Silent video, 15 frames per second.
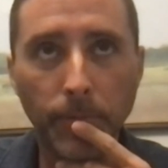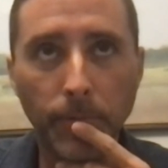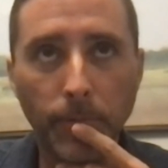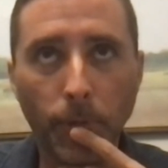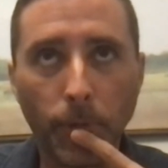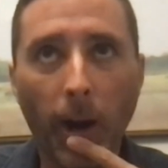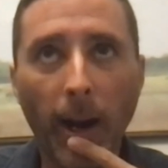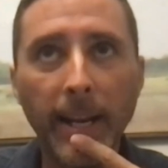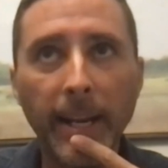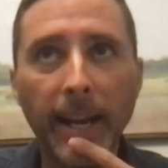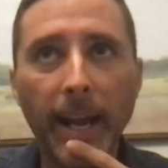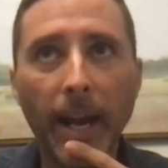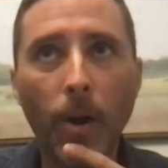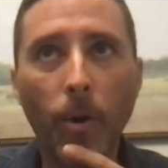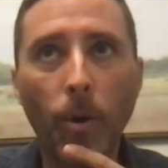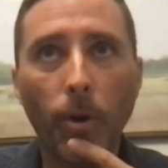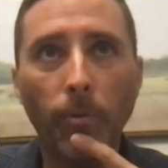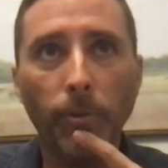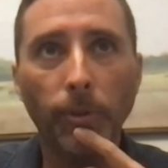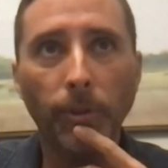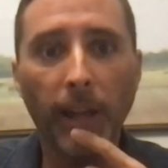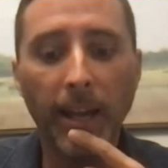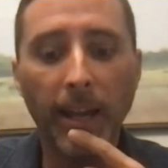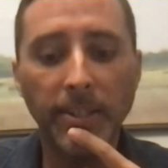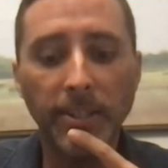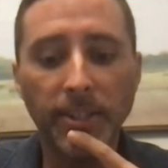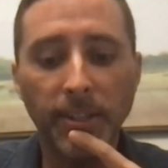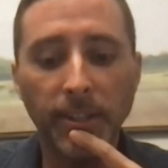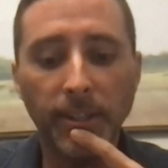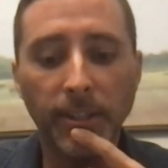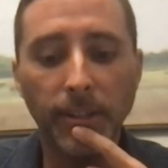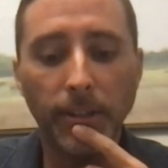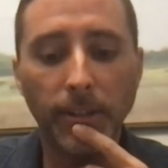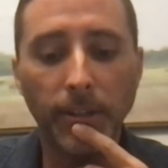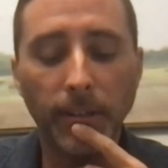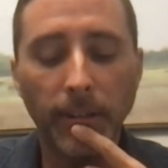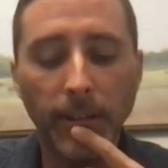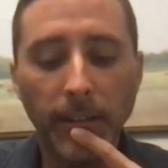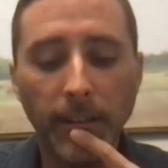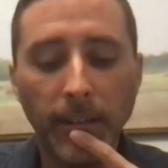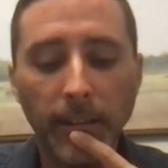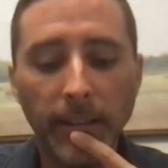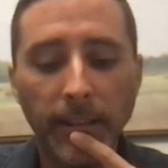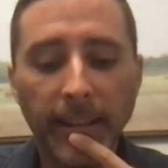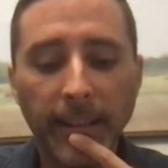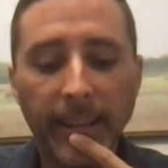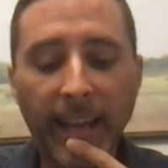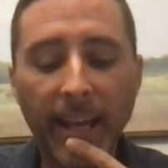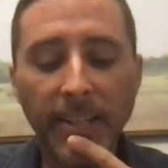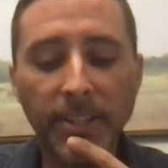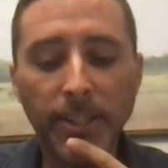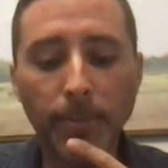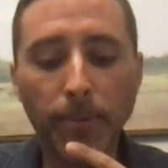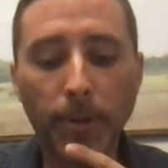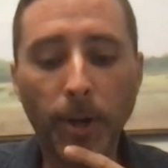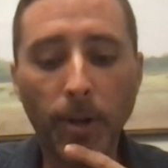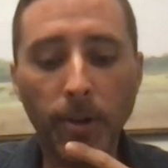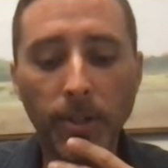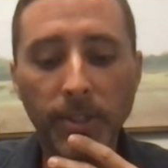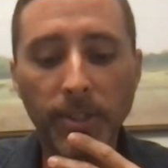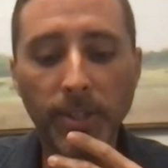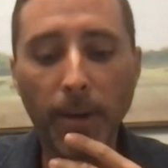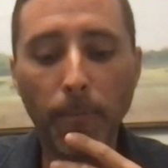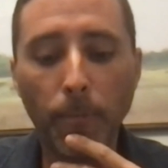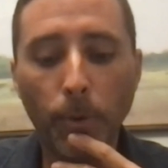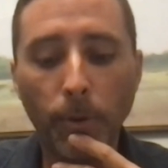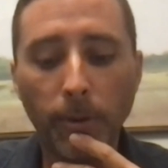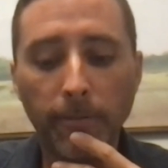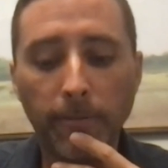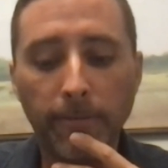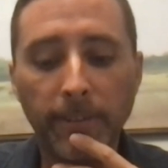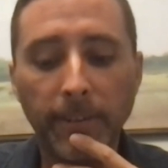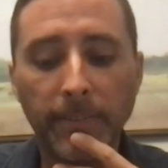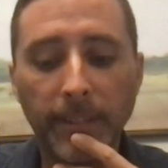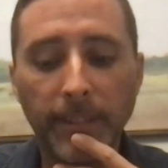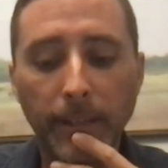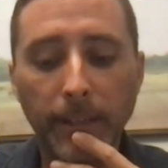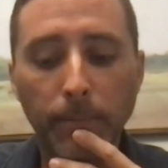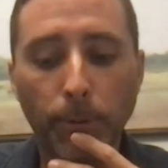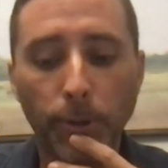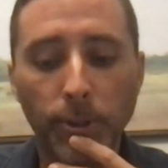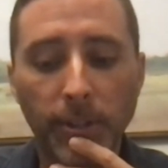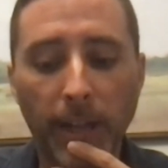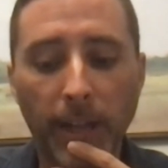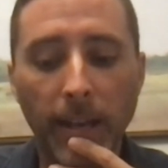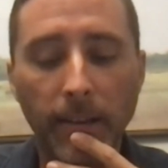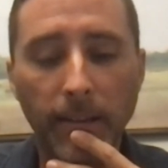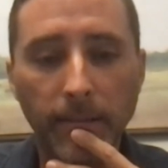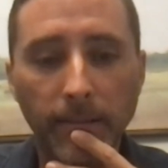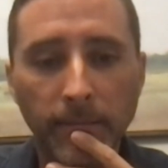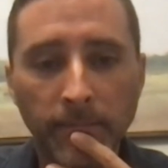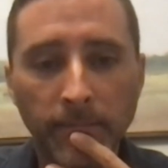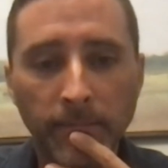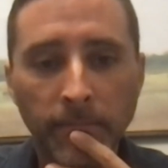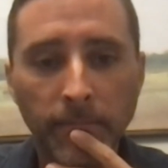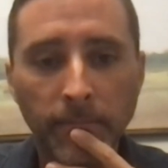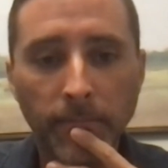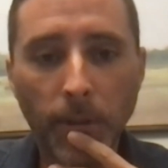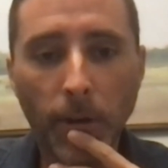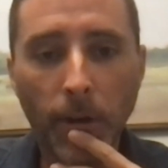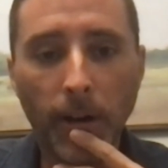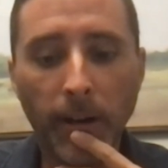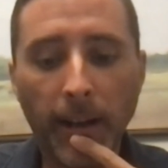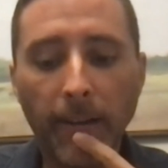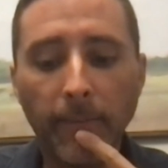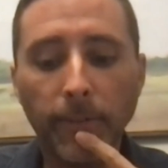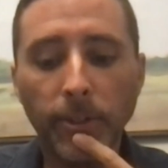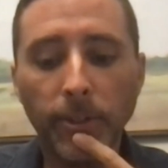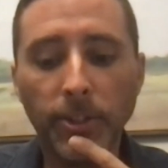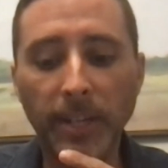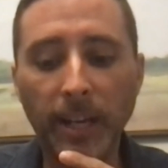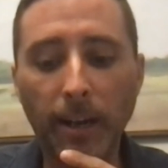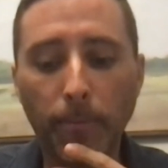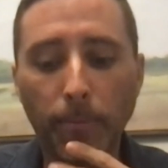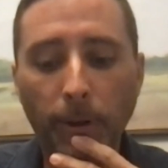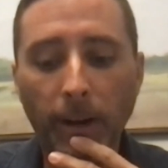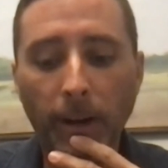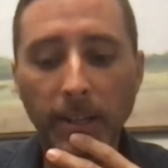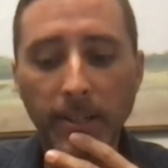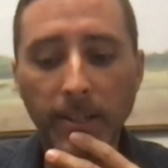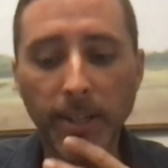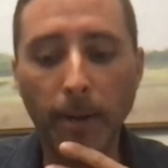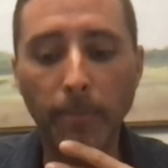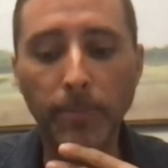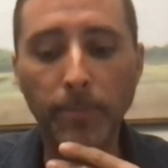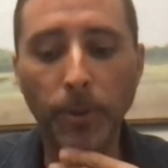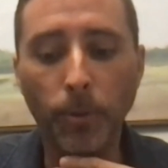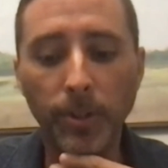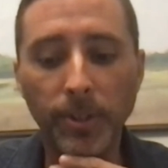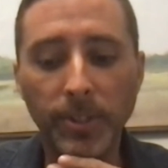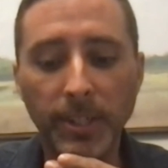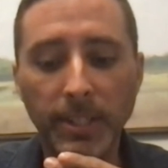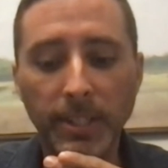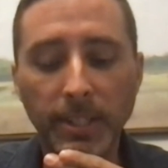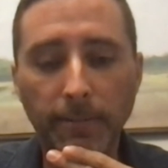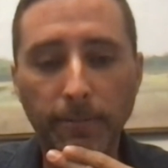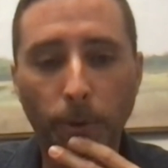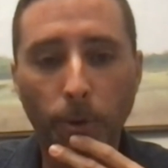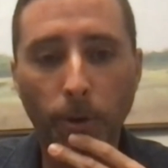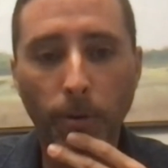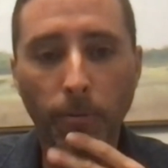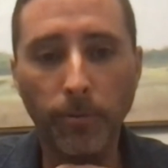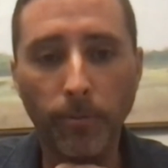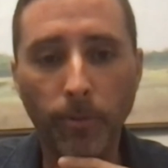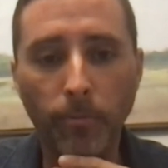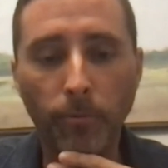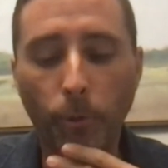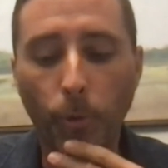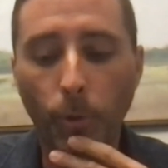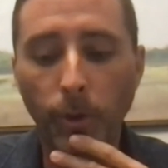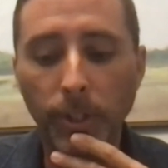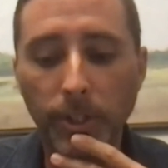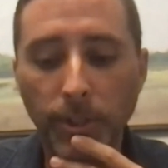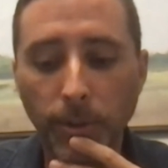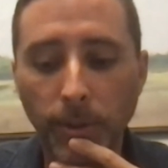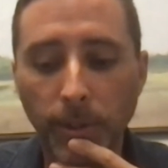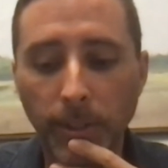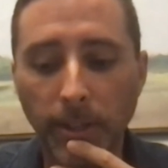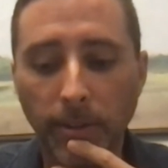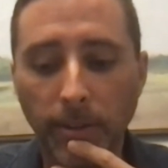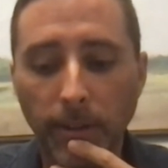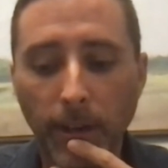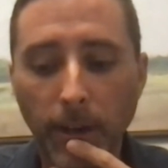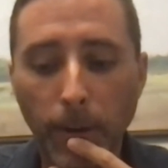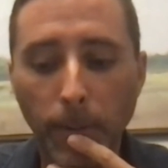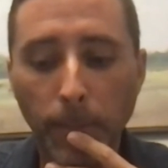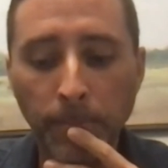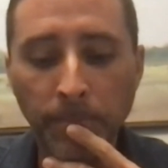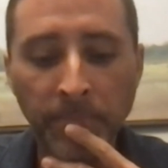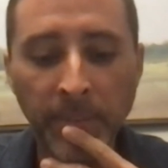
right now over last year, that zip code is up more than 15% on average sale price, up to 164 from 142 a year ago.